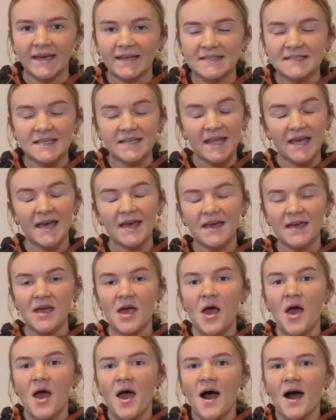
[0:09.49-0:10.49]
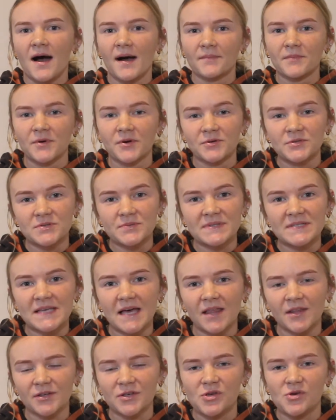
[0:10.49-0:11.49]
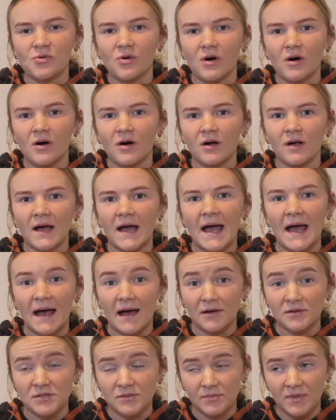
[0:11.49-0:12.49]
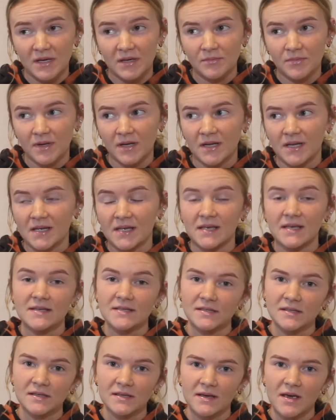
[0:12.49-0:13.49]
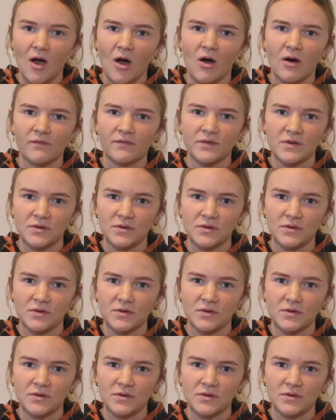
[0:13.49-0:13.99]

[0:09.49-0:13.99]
And today, I'm going to be telling you all how to make money easily off